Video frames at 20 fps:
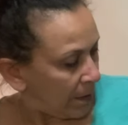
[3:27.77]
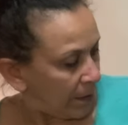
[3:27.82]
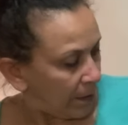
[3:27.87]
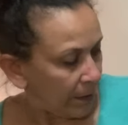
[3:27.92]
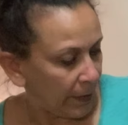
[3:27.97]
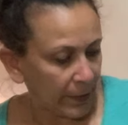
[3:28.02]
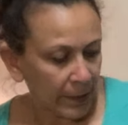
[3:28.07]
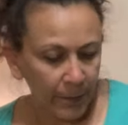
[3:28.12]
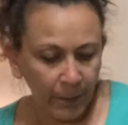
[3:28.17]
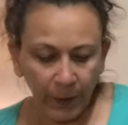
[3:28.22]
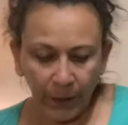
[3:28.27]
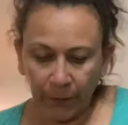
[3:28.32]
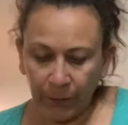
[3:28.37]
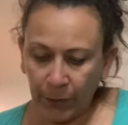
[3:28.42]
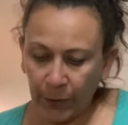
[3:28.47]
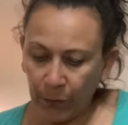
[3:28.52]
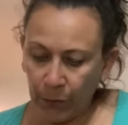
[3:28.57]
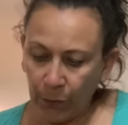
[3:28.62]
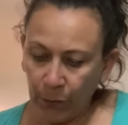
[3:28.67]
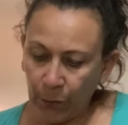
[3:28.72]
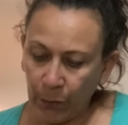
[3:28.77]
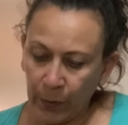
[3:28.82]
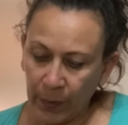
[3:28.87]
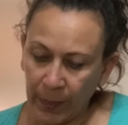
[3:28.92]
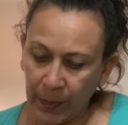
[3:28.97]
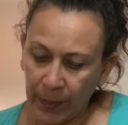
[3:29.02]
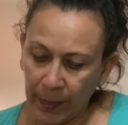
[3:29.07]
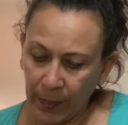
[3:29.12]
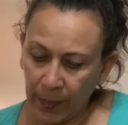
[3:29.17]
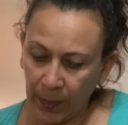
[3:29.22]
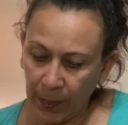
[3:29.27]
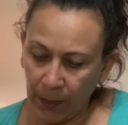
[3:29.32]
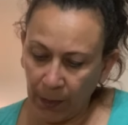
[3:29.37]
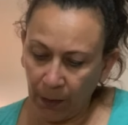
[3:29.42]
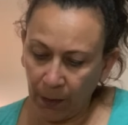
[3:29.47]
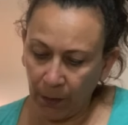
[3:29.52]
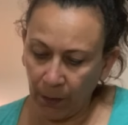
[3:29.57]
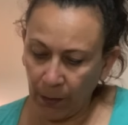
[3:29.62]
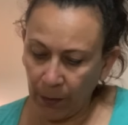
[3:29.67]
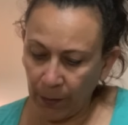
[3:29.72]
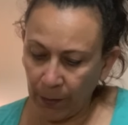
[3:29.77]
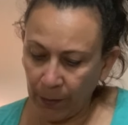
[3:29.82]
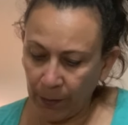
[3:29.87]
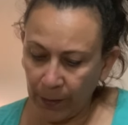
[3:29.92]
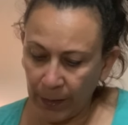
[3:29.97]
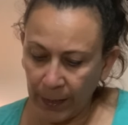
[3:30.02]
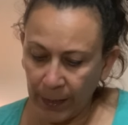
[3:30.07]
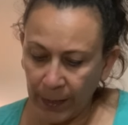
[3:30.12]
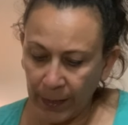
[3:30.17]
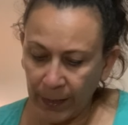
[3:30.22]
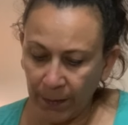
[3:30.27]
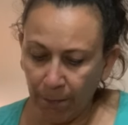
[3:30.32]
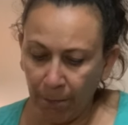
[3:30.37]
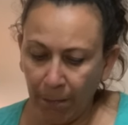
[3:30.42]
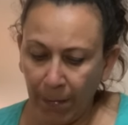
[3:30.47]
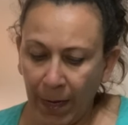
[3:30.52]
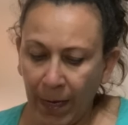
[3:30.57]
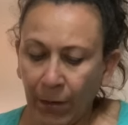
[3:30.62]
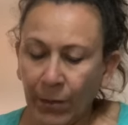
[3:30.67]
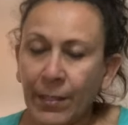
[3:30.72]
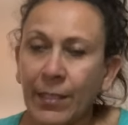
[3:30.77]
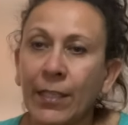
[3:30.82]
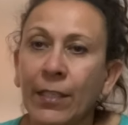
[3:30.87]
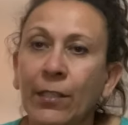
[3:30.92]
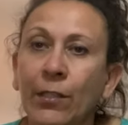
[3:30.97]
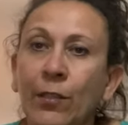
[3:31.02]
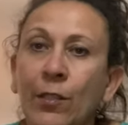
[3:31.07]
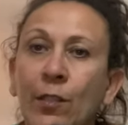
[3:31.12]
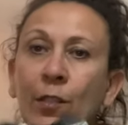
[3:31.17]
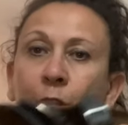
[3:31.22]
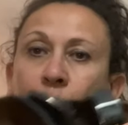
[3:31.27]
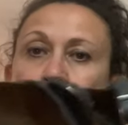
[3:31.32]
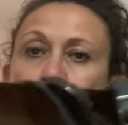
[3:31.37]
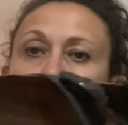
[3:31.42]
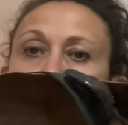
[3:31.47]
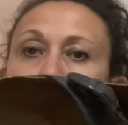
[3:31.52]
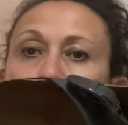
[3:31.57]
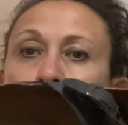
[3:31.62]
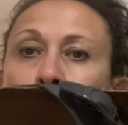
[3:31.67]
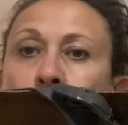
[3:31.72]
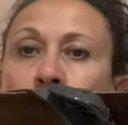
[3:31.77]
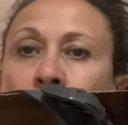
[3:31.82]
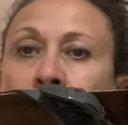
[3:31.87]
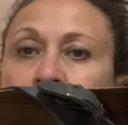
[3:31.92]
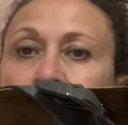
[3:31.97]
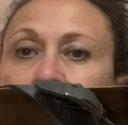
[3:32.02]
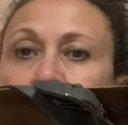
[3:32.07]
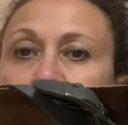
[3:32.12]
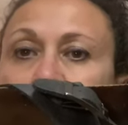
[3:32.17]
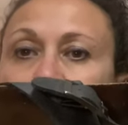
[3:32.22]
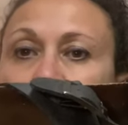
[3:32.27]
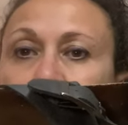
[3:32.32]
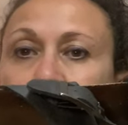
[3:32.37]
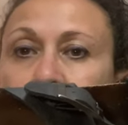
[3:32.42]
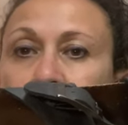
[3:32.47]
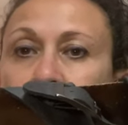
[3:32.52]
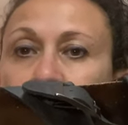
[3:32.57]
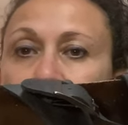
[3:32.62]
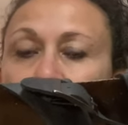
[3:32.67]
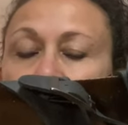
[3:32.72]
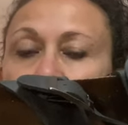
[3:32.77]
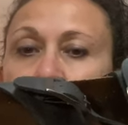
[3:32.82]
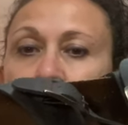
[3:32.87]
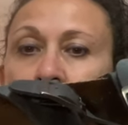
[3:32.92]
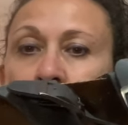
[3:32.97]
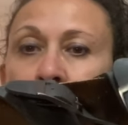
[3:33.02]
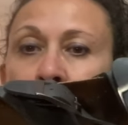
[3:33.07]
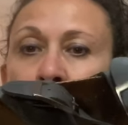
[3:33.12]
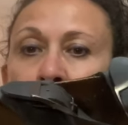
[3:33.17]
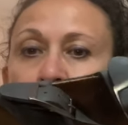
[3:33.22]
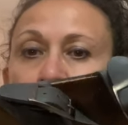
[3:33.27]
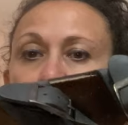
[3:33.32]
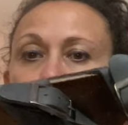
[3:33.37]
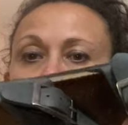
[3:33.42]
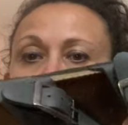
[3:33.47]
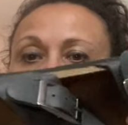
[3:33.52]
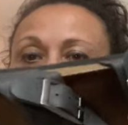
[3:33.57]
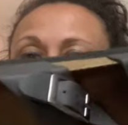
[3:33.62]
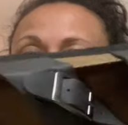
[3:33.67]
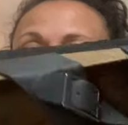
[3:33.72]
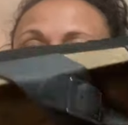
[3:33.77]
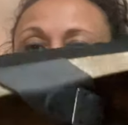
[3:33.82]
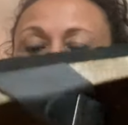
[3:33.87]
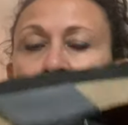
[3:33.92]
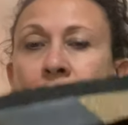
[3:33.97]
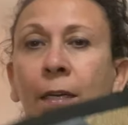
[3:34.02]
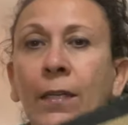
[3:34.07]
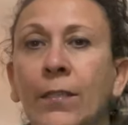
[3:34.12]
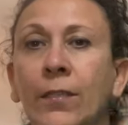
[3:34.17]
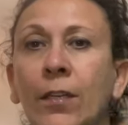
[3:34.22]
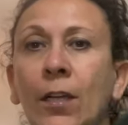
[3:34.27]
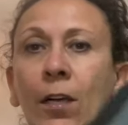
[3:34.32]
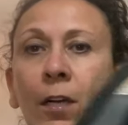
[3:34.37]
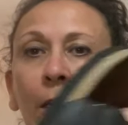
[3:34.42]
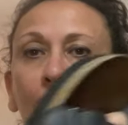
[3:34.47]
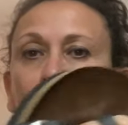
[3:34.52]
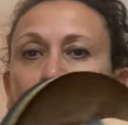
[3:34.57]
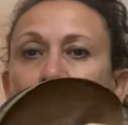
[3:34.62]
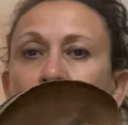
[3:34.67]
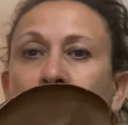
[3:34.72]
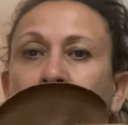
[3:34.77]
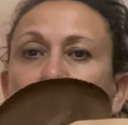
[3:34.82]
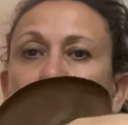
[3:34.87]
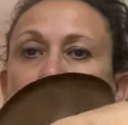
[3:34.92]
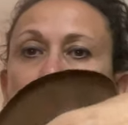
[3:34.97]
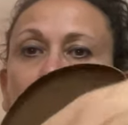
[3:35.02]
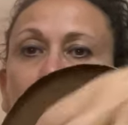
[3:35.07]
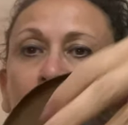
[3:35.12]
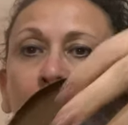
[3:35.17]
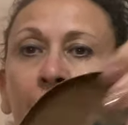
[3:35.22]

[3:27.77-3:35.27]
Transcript: Next pair of shoes are these Mountain Sole. They are Birkenstock knockoffs,